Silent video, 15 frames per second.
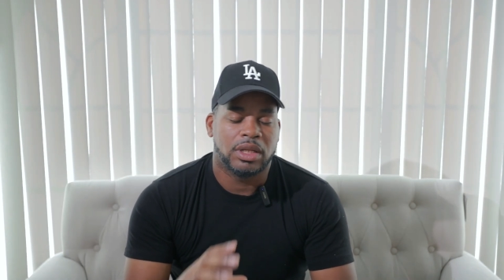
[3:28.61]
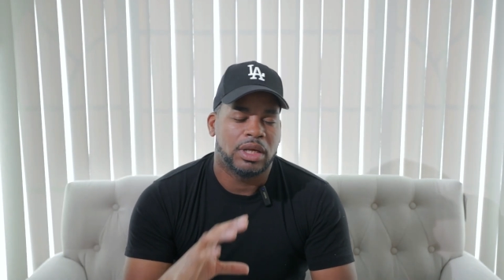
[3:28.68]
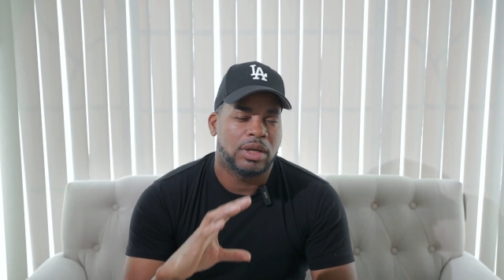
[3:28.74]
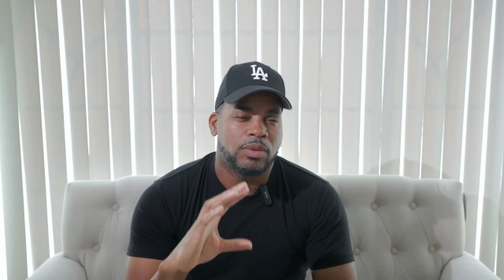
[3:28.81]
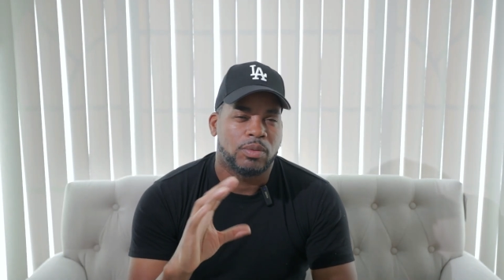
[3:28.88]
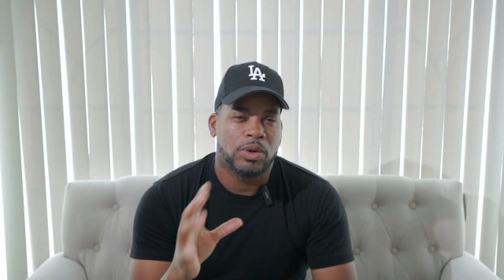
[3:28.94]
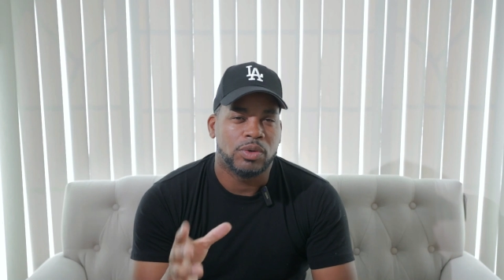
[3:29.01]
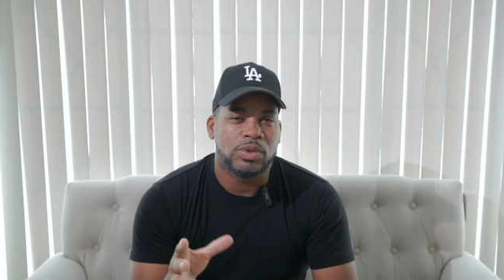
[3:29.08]

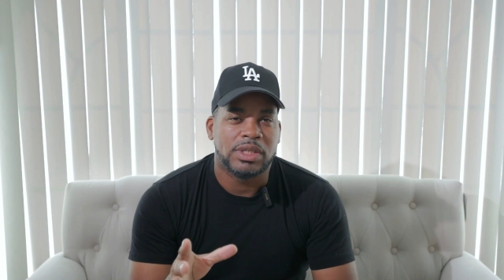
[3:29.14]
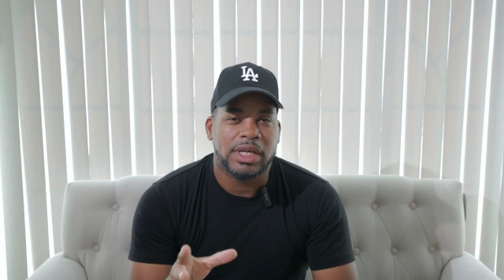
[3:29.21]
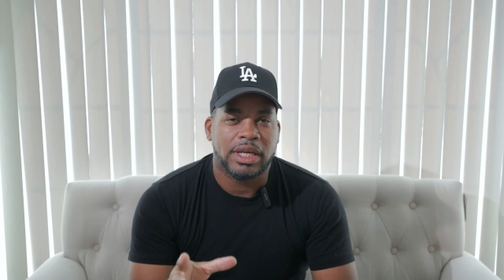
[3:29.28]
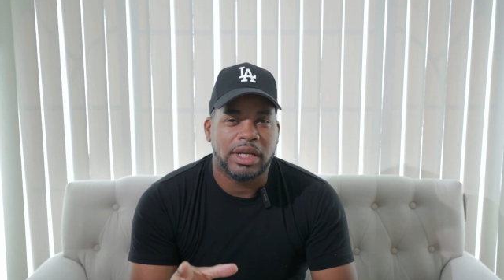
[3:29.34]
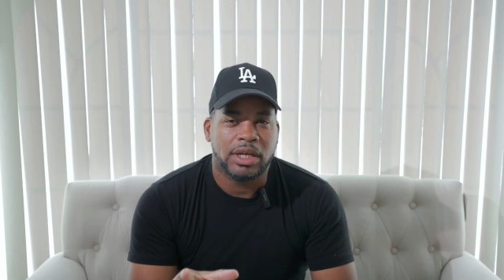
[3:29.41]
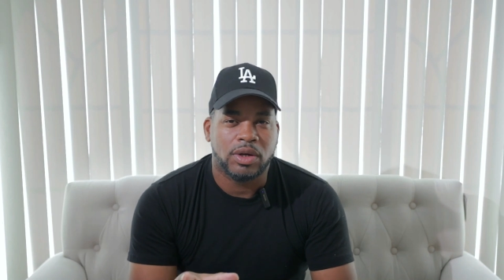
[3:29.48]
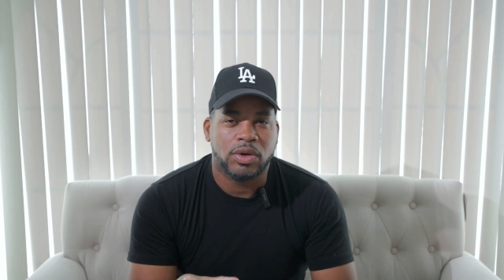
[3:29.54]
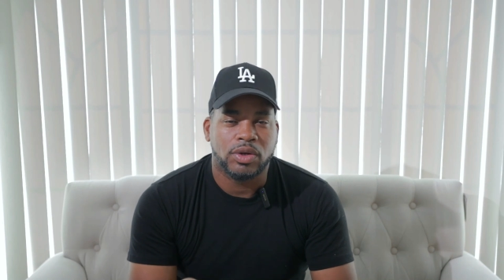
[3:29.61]
that
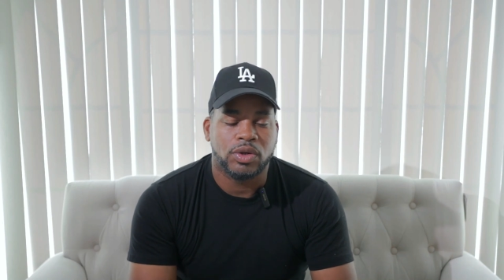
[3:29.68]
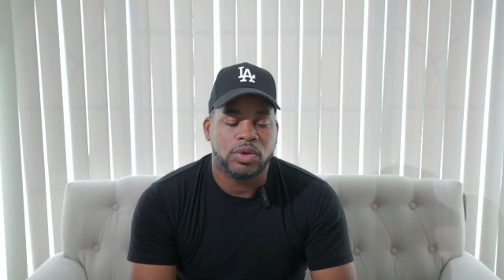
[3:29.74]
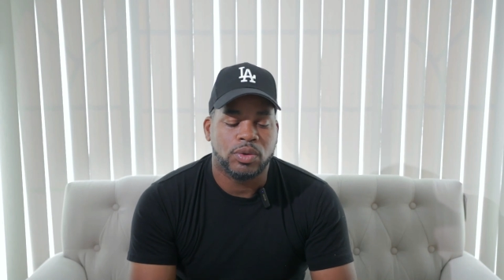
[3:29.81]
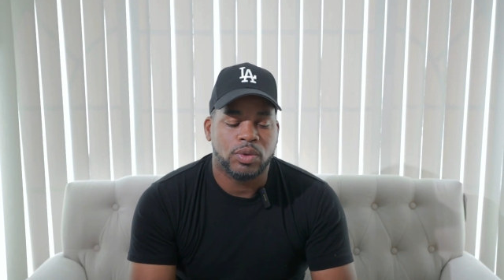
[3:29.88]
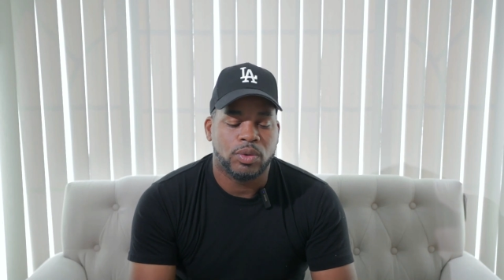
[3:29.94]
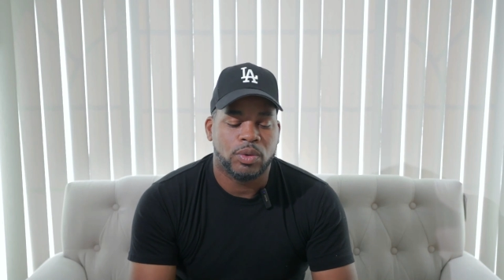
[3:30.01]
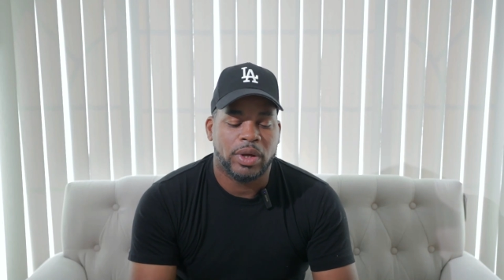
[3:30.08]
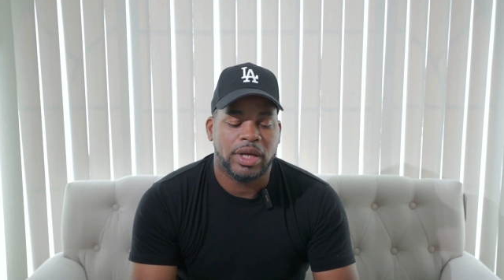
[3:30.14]
rotating on you
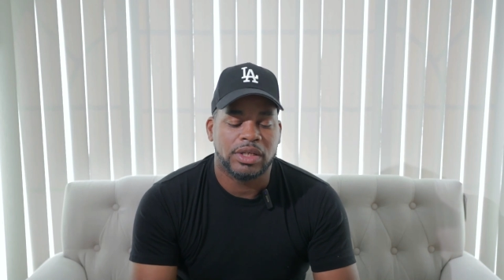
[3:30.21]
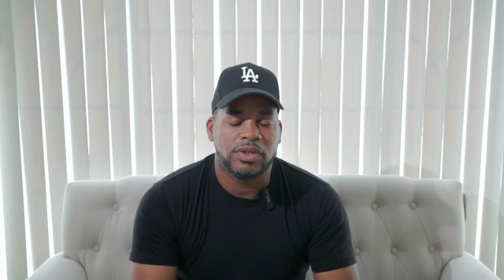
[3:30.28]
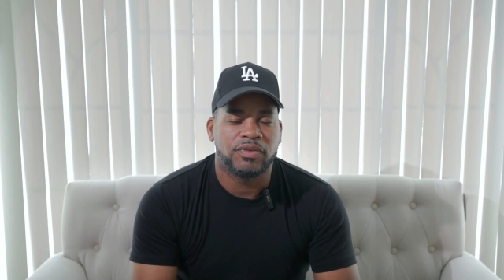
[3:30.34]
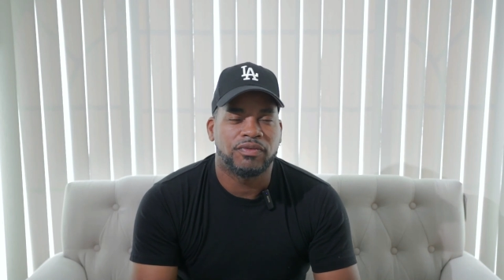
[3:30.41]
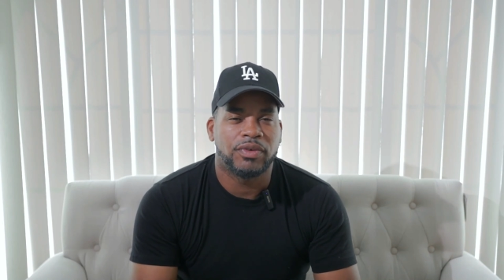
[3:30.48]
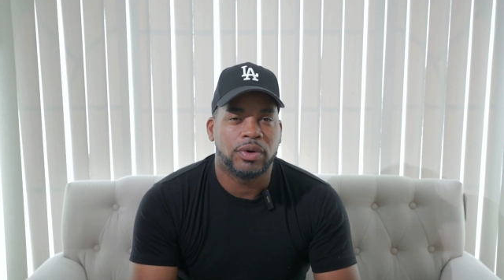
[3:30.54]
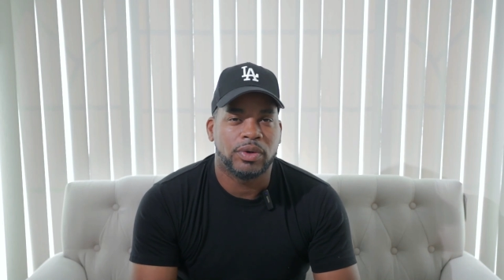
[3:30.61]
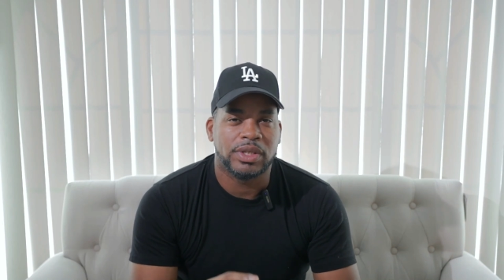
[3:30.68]
as you
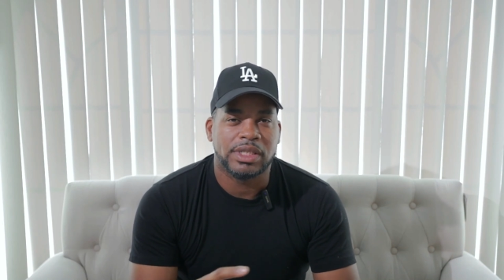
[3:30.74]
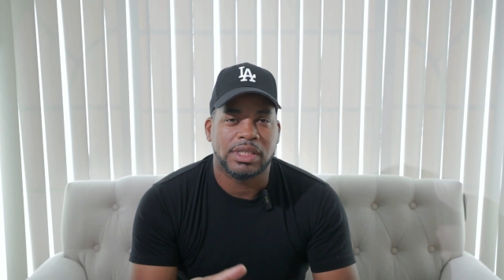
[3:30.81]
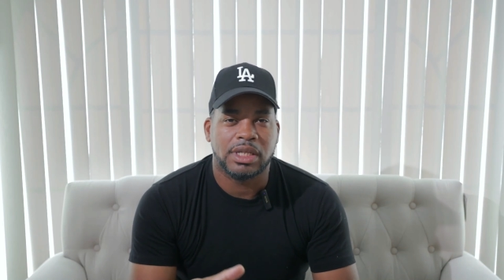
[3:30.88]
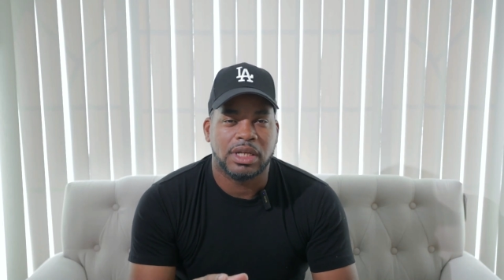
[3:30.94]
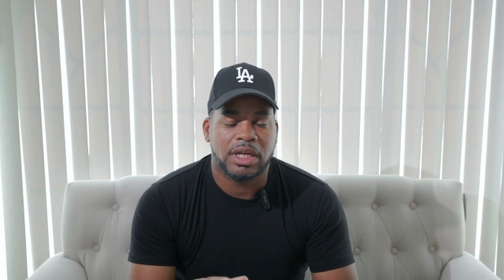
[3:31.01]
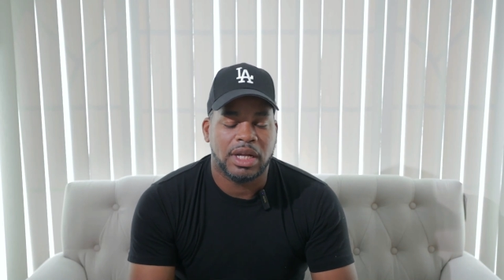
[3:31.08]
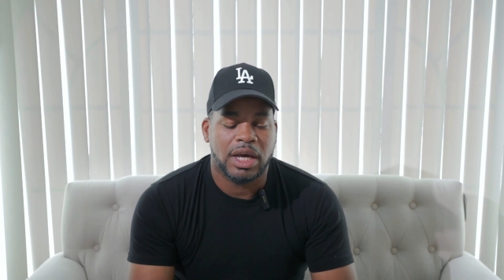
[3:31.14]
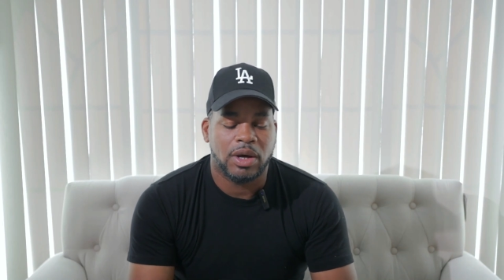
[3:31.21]
focus
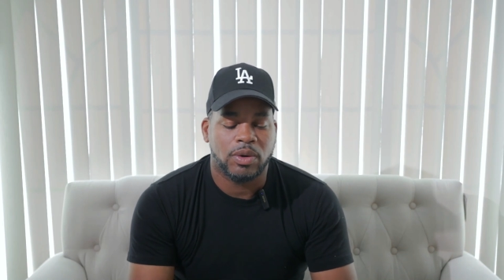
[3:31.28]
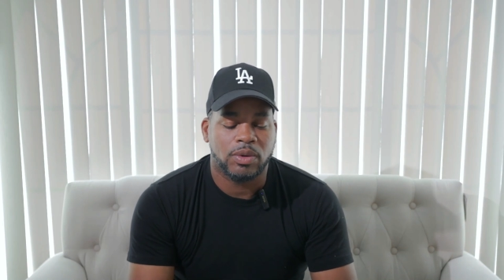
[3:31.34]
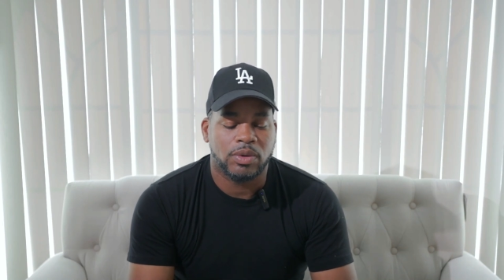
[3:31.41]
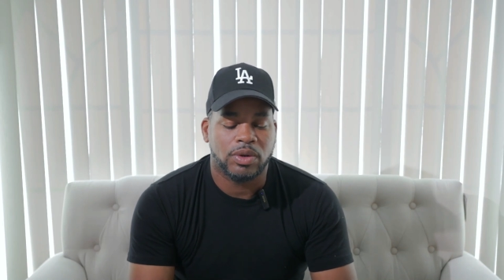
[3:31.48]
in and out.